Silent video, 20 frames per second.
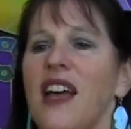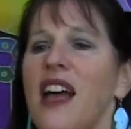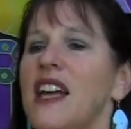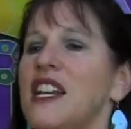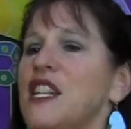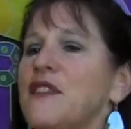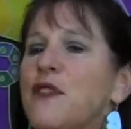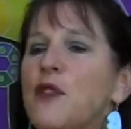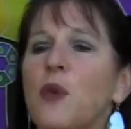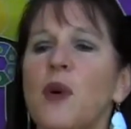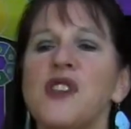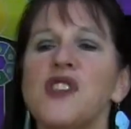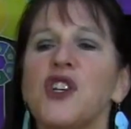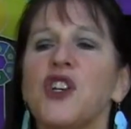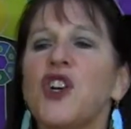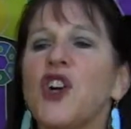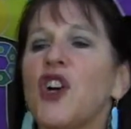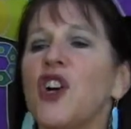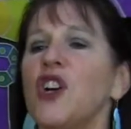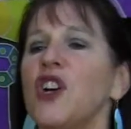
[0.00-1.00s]
And if it was
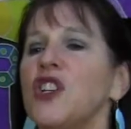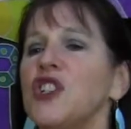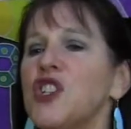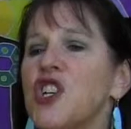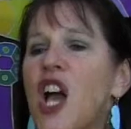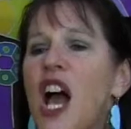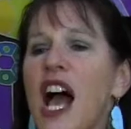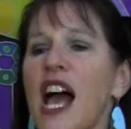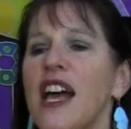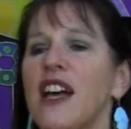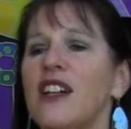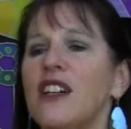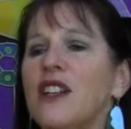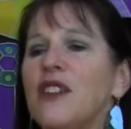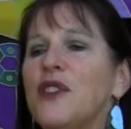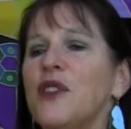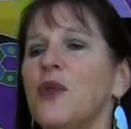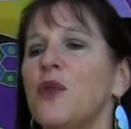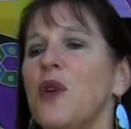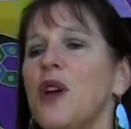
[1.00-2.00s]
a girl
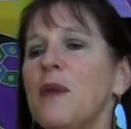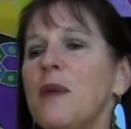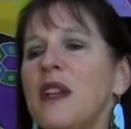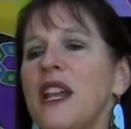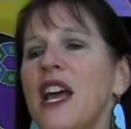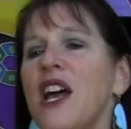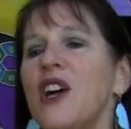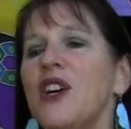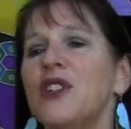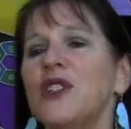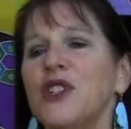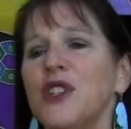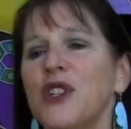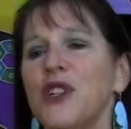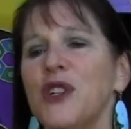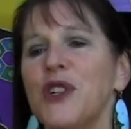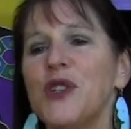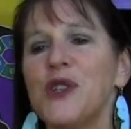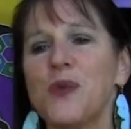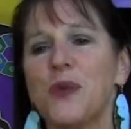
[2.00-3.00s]
child, the women
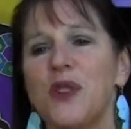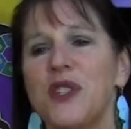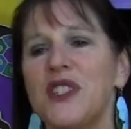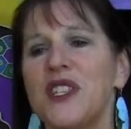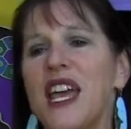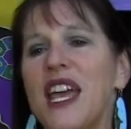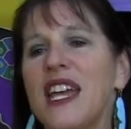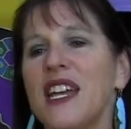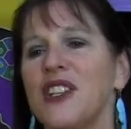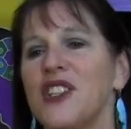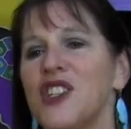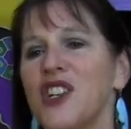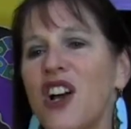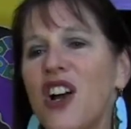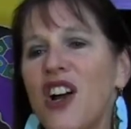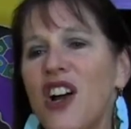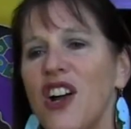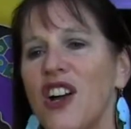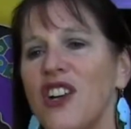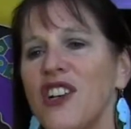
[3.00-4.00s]
elders would take
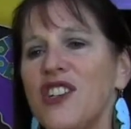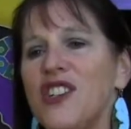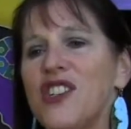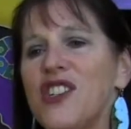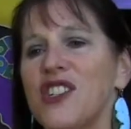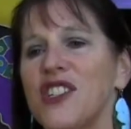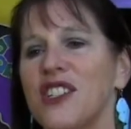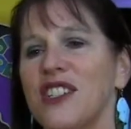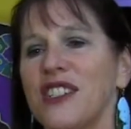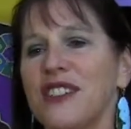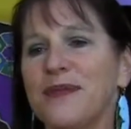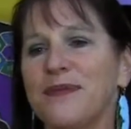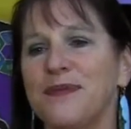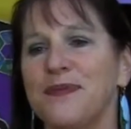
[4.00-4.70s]
charge.